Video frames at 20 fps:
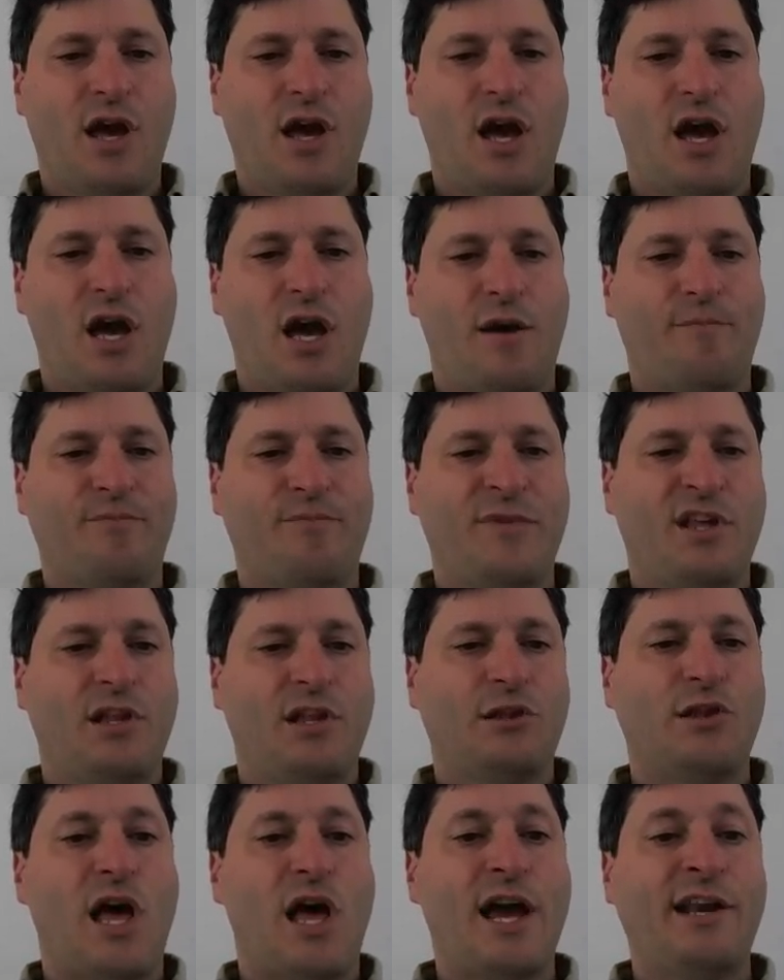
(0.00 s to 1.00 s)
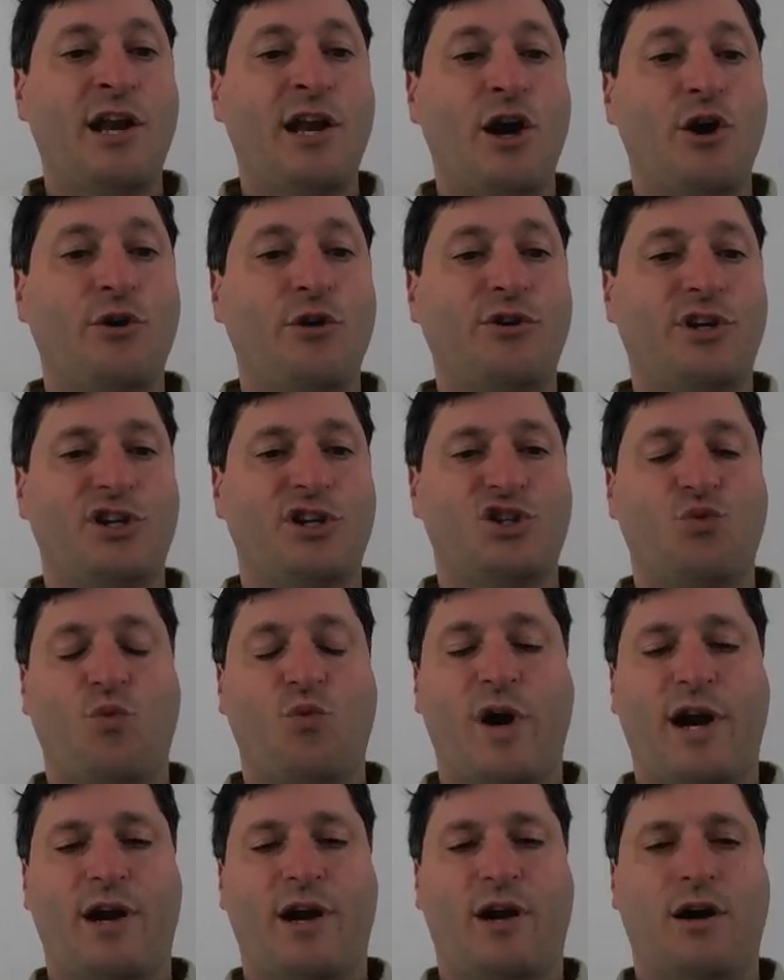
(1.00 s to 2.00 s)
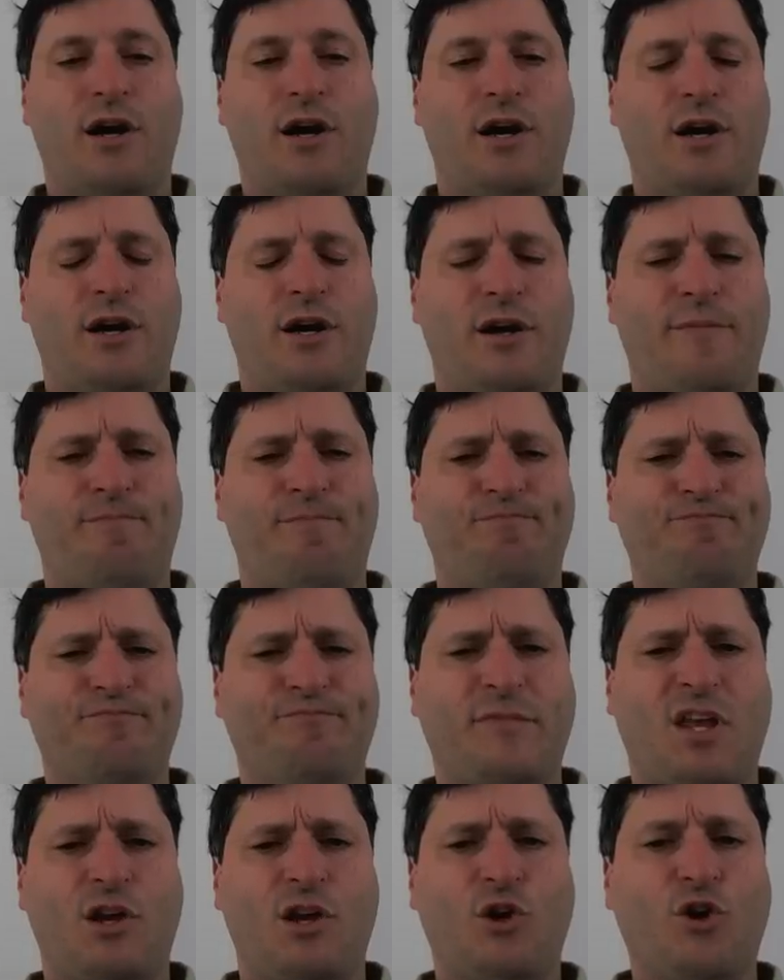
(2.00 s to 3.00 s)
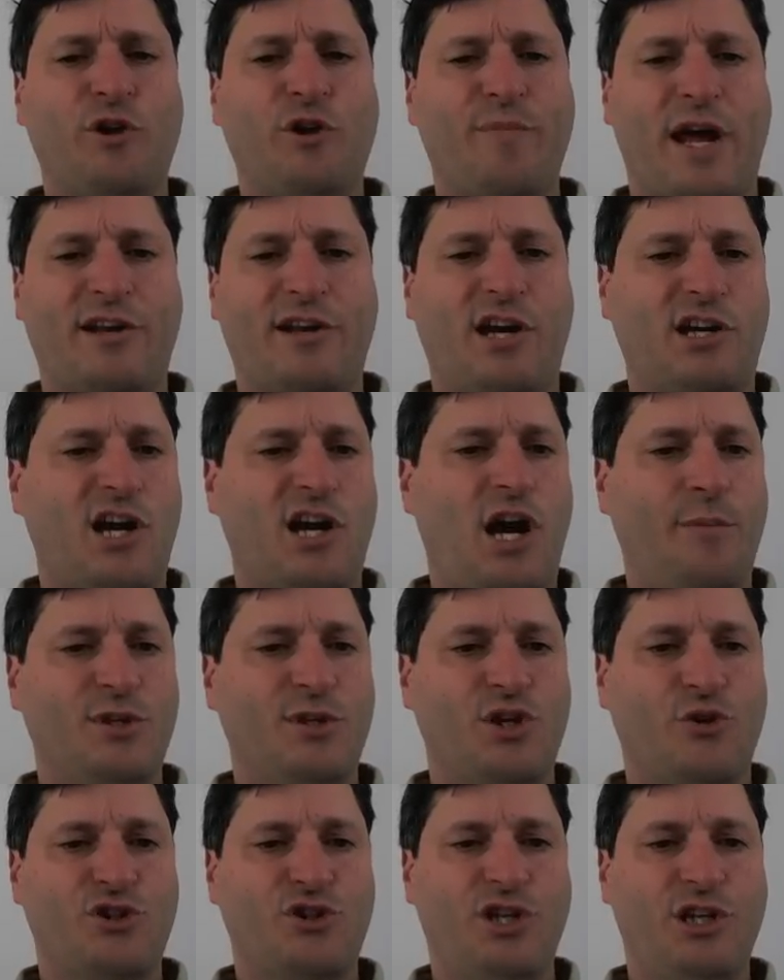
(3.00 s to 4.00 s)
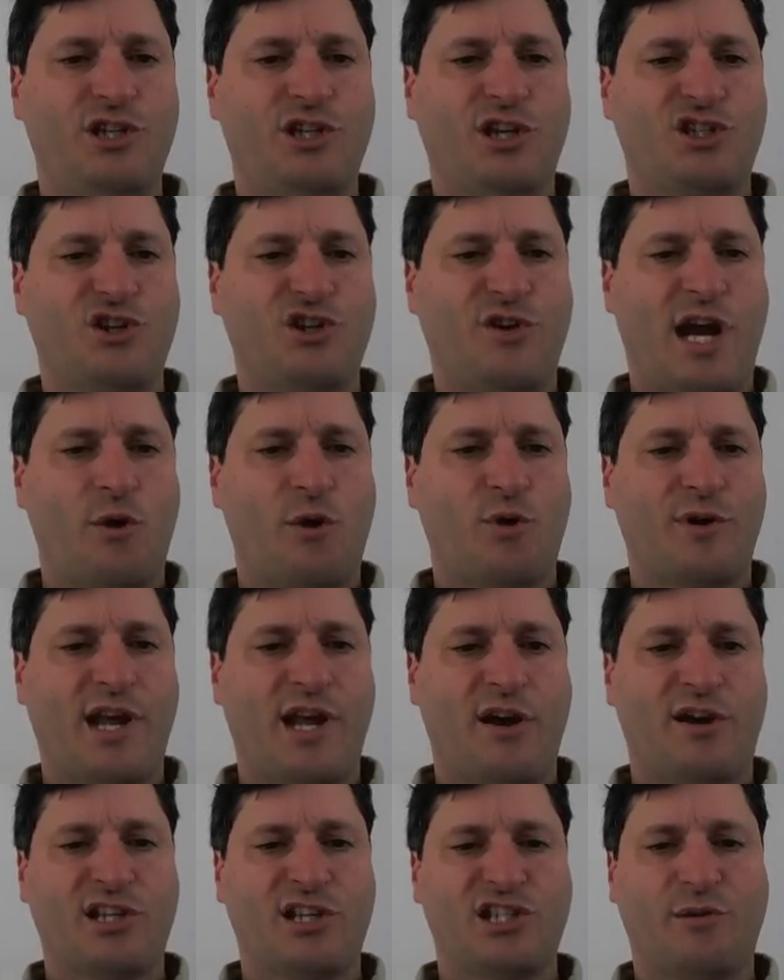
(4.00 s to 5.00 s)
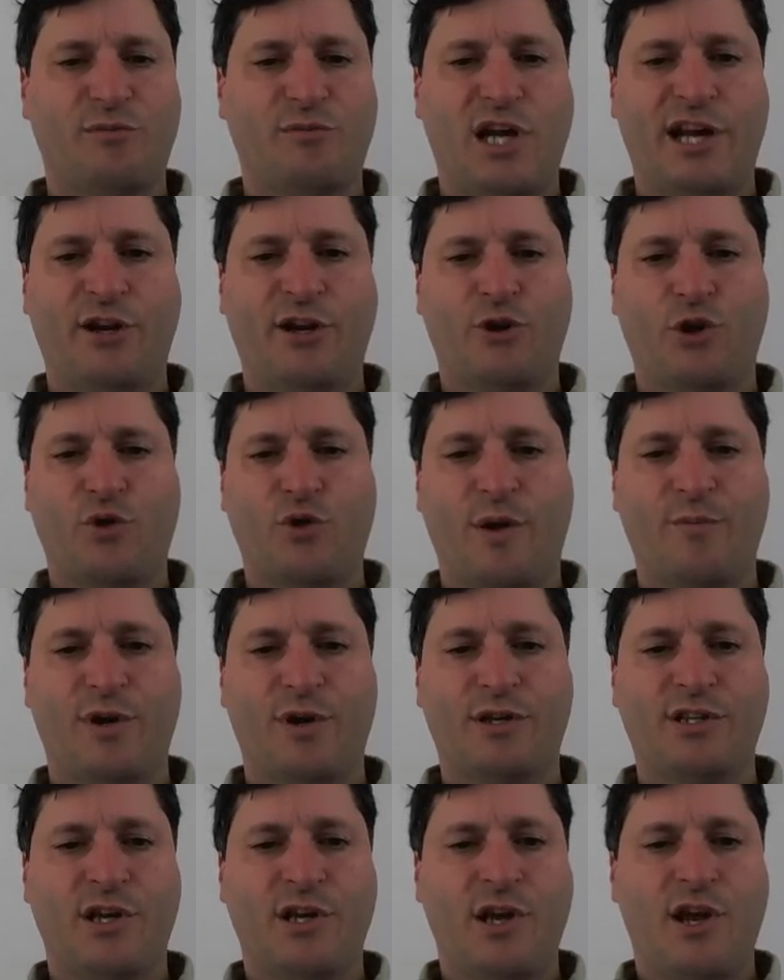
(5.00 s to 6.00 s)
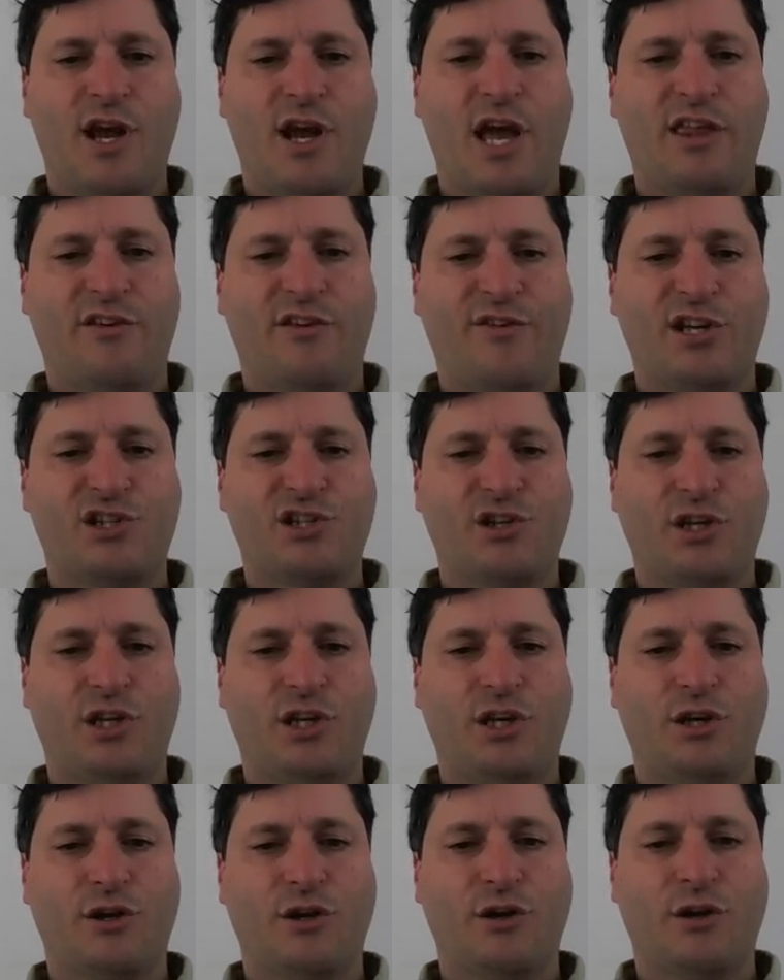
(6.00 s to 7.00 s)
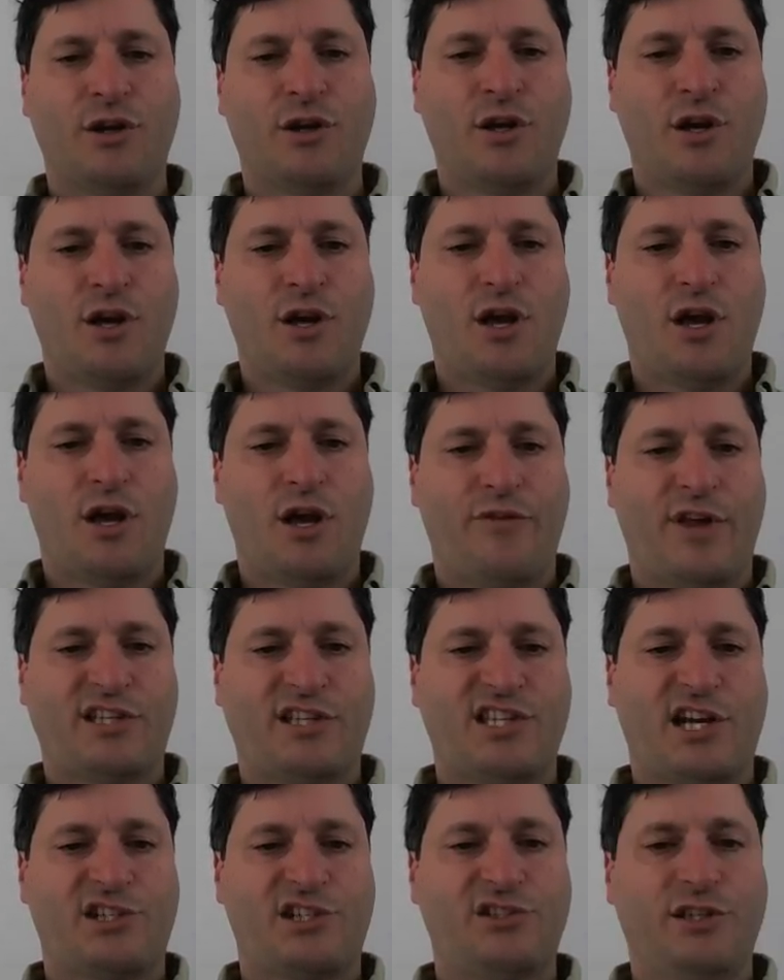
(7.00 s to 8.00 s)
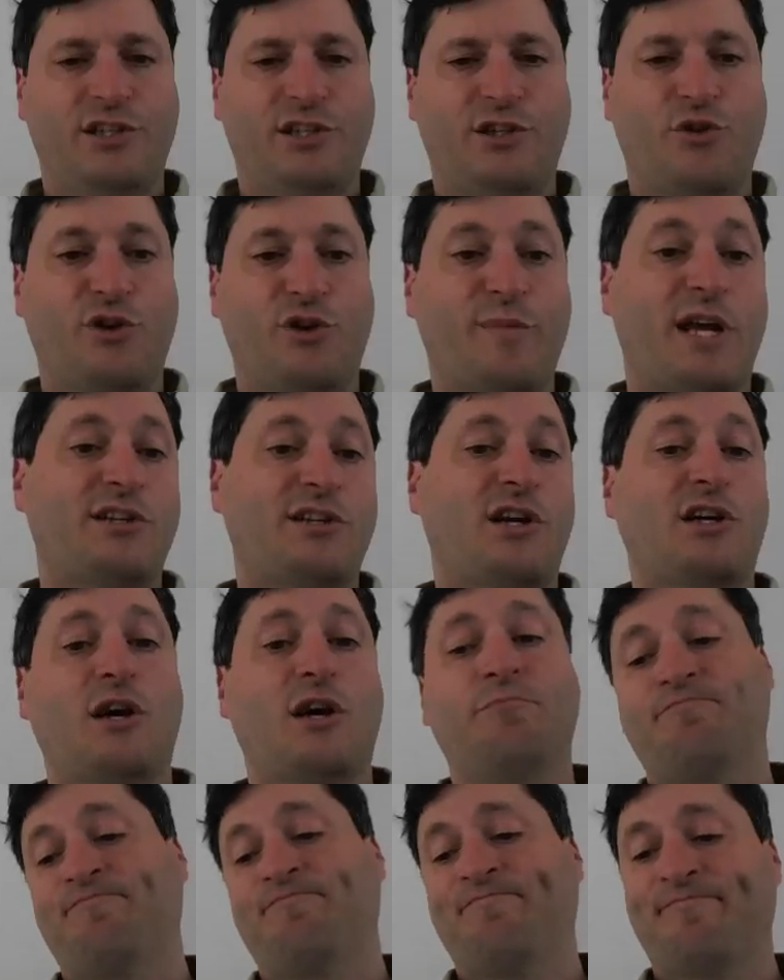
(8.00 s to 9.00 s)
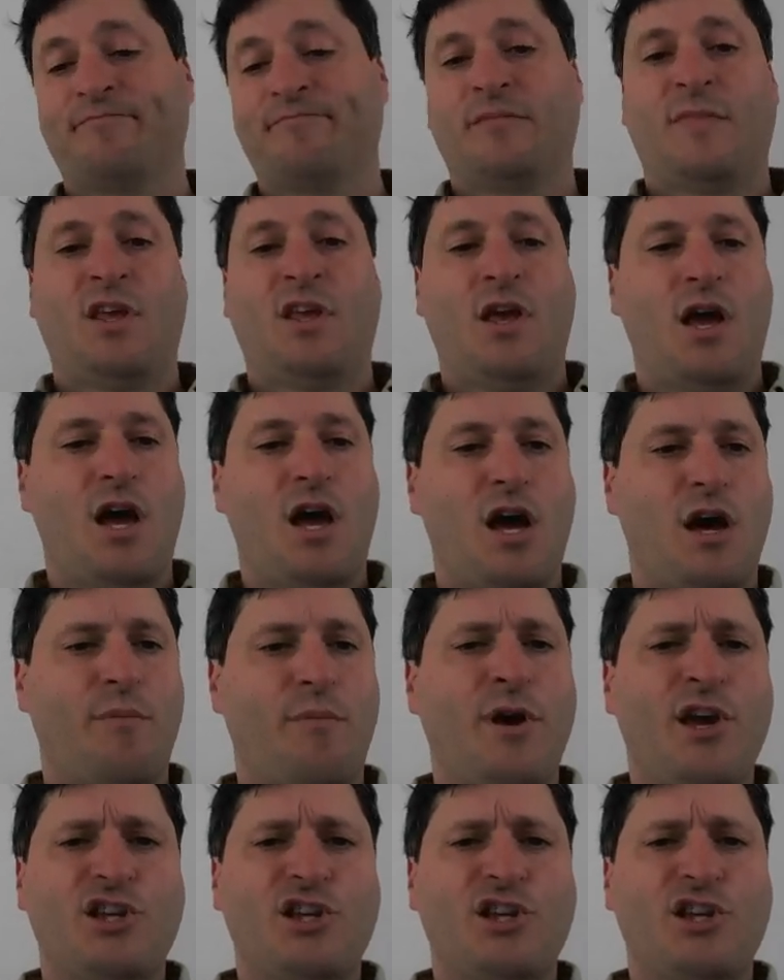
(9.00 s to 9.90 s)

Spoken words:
Linode is where codingbat.com is hosted, and so now we're down on some Linode equipment, and then eventually here, that's actually codingbat.com.